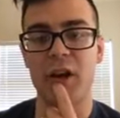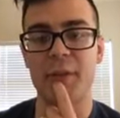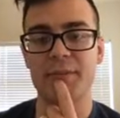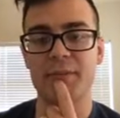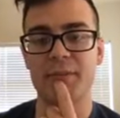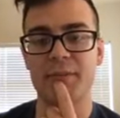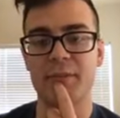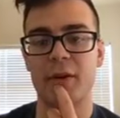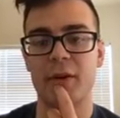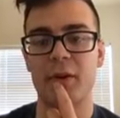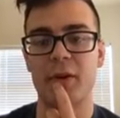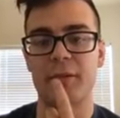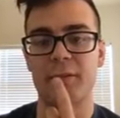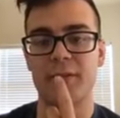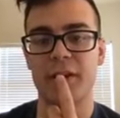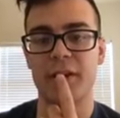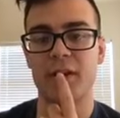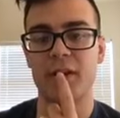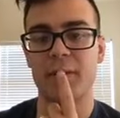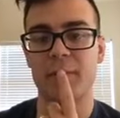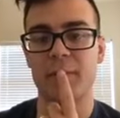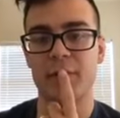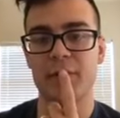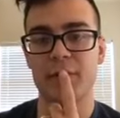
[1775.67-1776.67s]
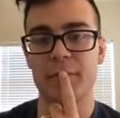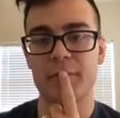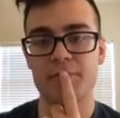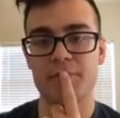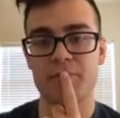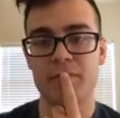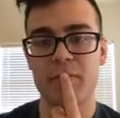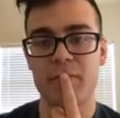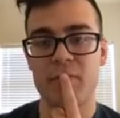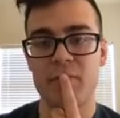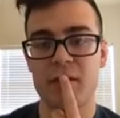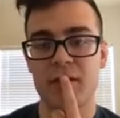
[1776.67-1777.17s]
variable,
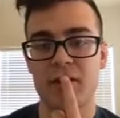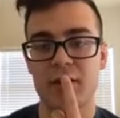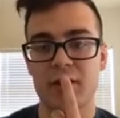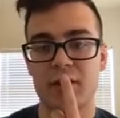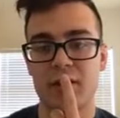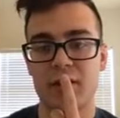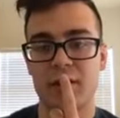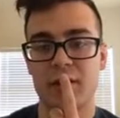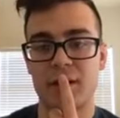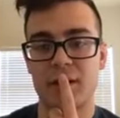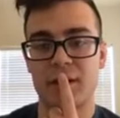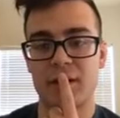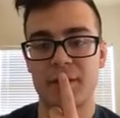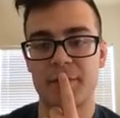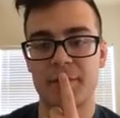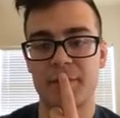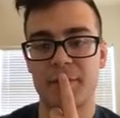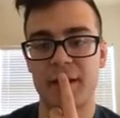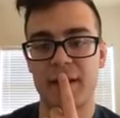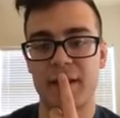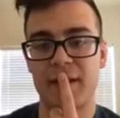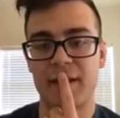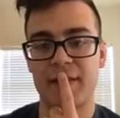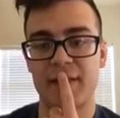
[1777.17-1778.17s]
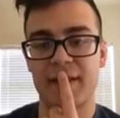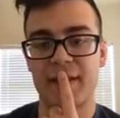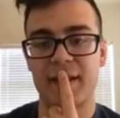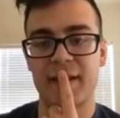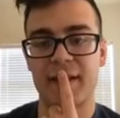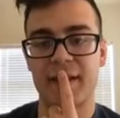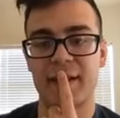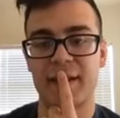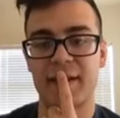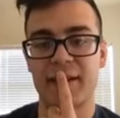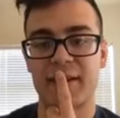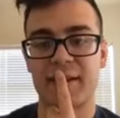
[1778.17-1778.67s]
and
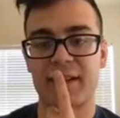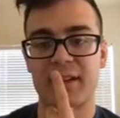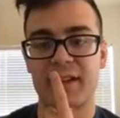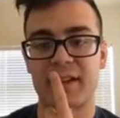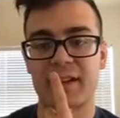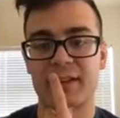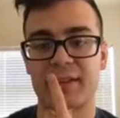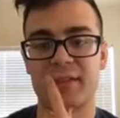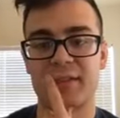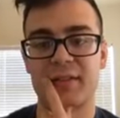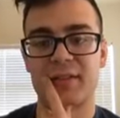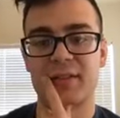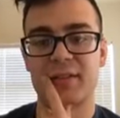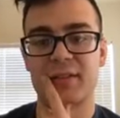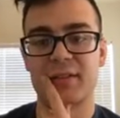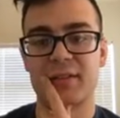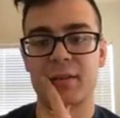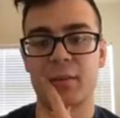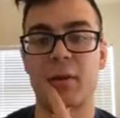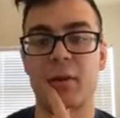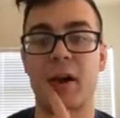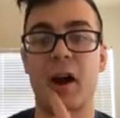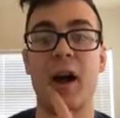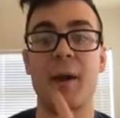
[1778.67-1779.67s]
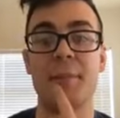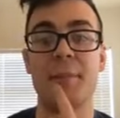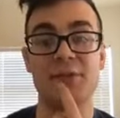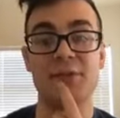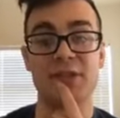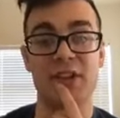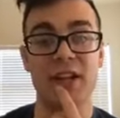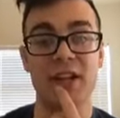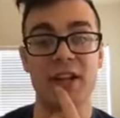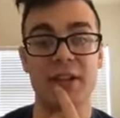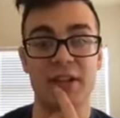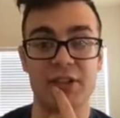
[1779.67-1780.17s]
then or
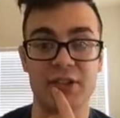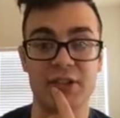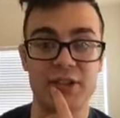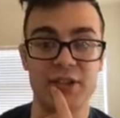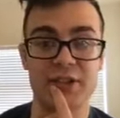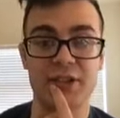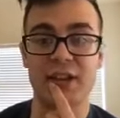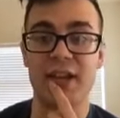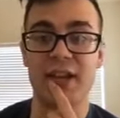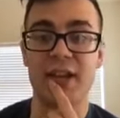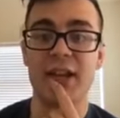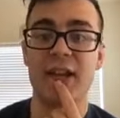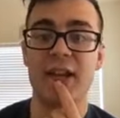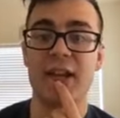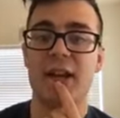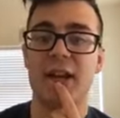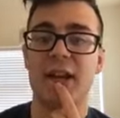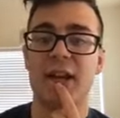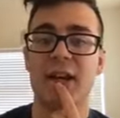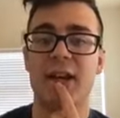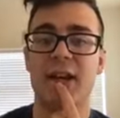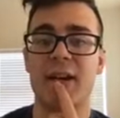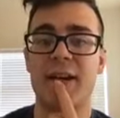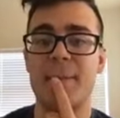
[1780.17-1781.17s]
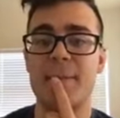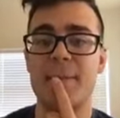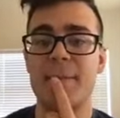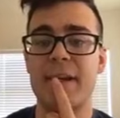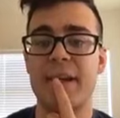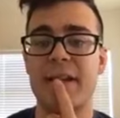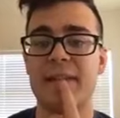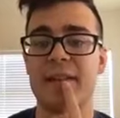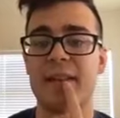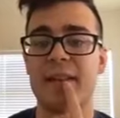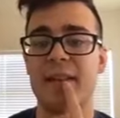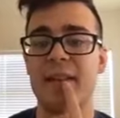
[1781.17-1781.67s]
object I should say,
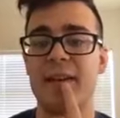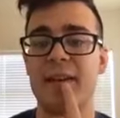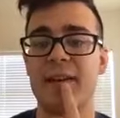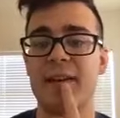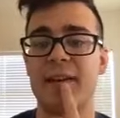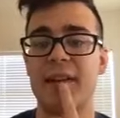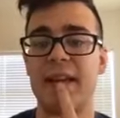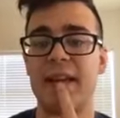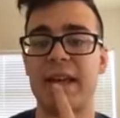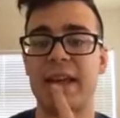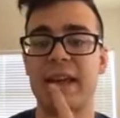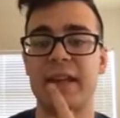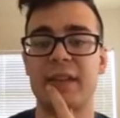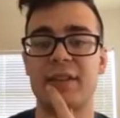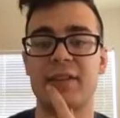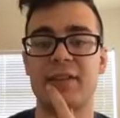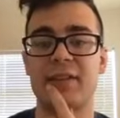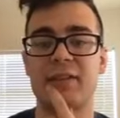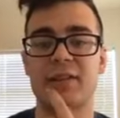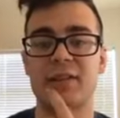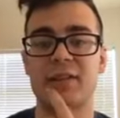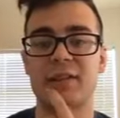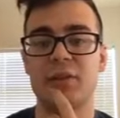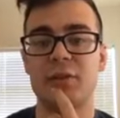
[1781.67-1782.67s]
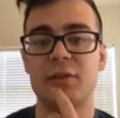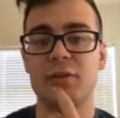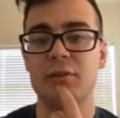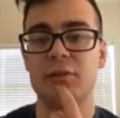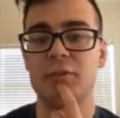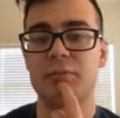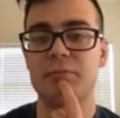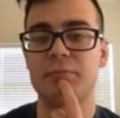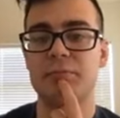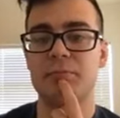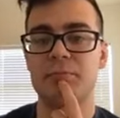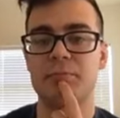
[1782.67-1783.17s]
and then
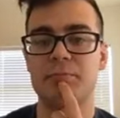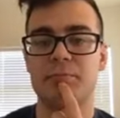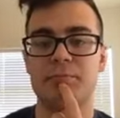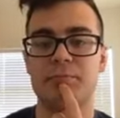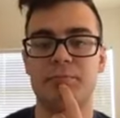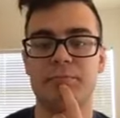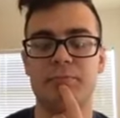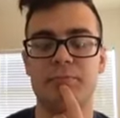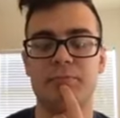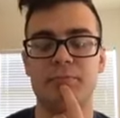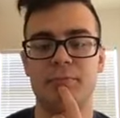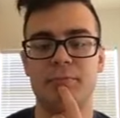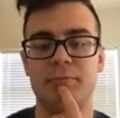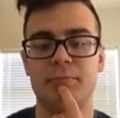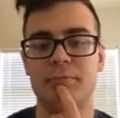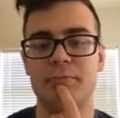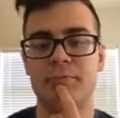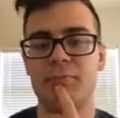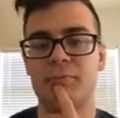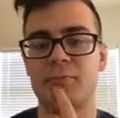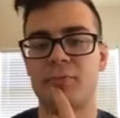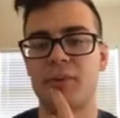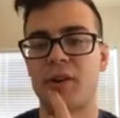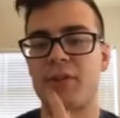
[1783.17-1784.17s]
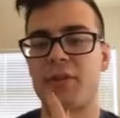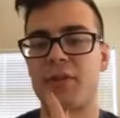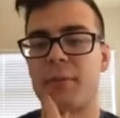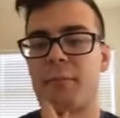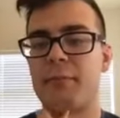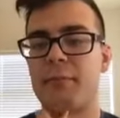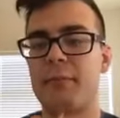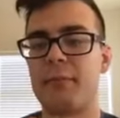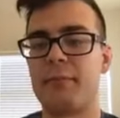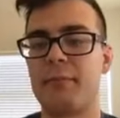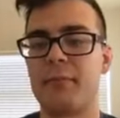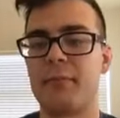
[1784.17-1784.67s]
you run
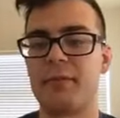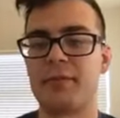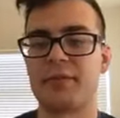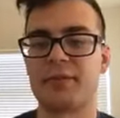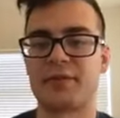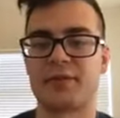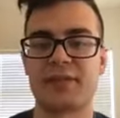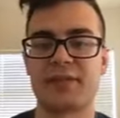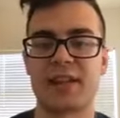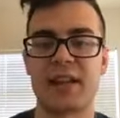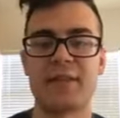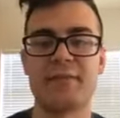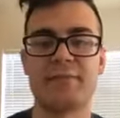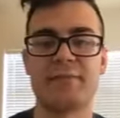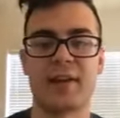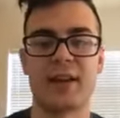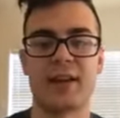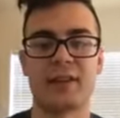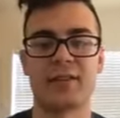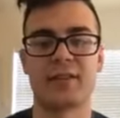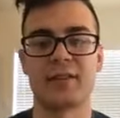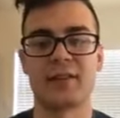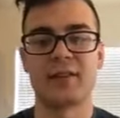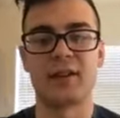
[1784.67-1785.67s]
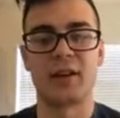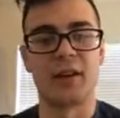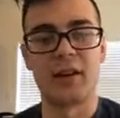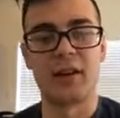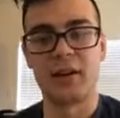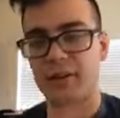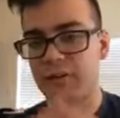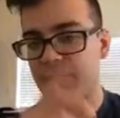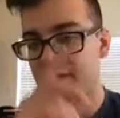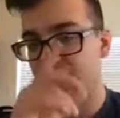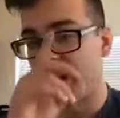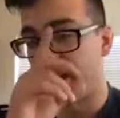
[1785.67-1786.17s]
the save method
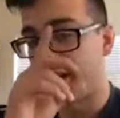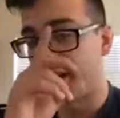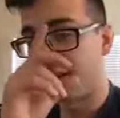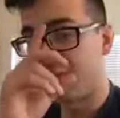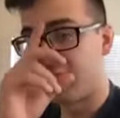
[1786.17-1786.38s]
on that